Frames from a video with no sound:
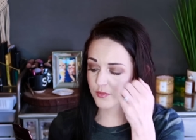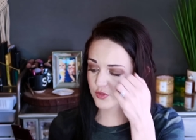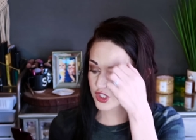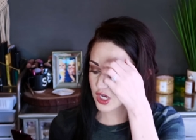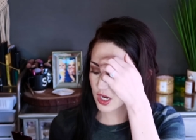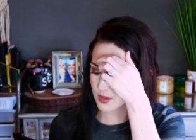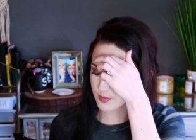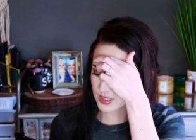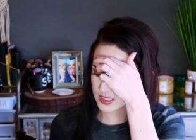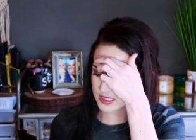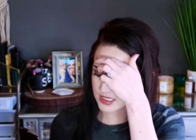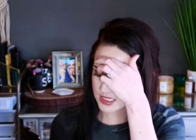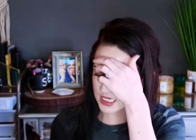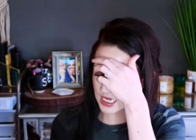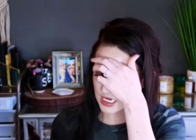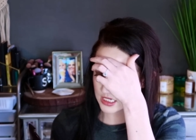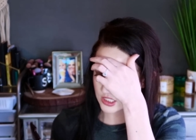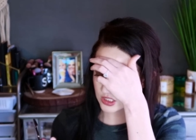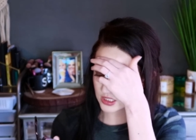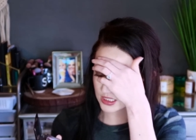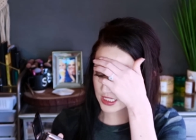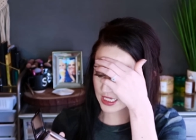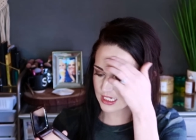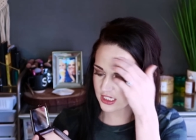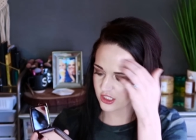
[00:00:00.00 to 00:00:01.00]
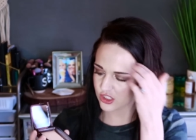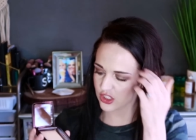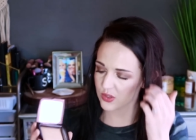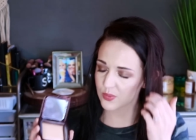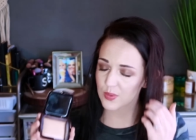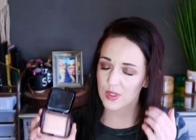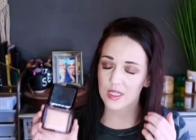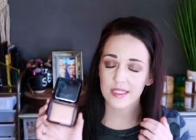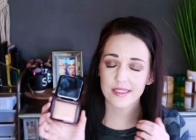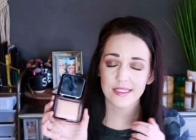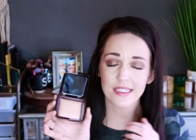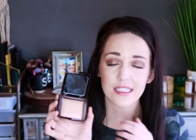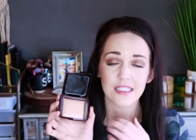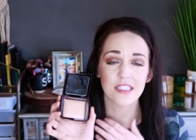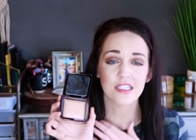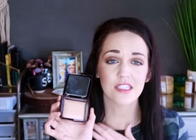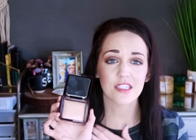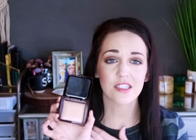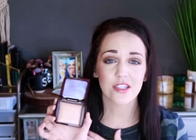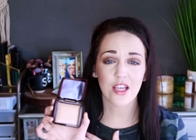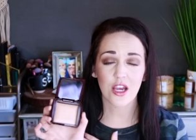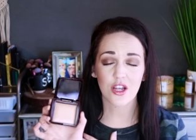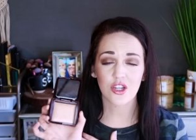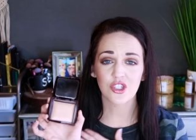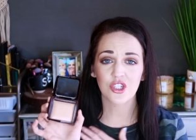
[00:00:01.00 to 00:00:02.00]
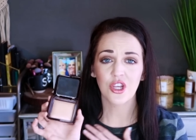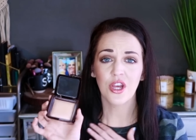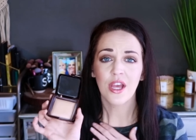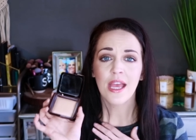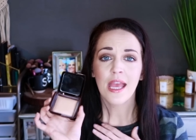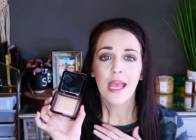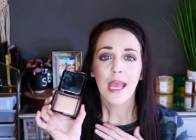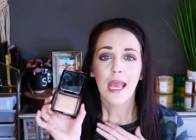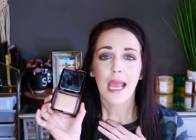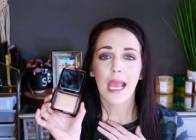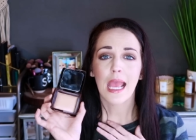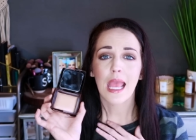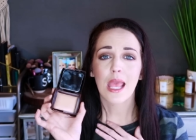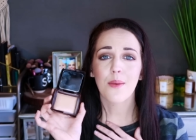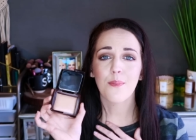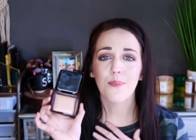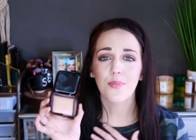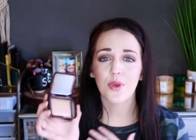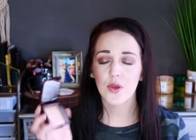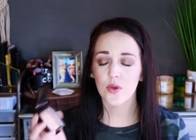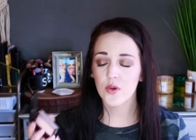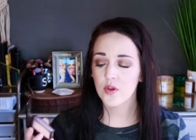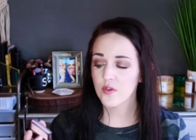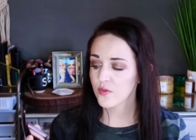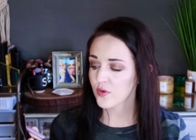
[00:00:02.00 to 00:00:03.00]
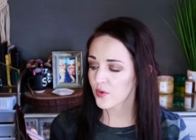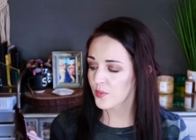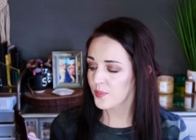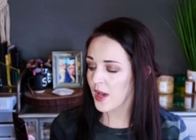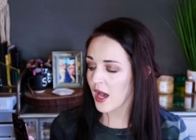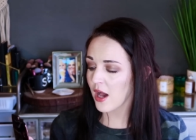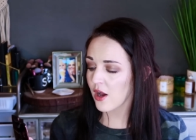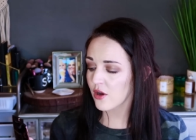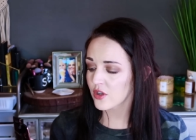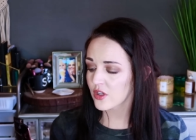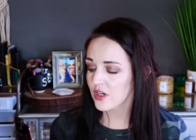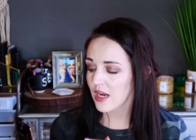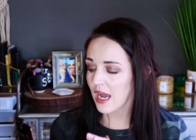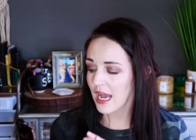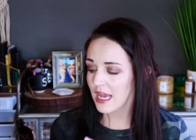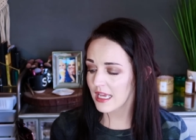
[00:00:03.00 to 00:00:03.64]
Shop My Stash late just because it's such a beautiful powder.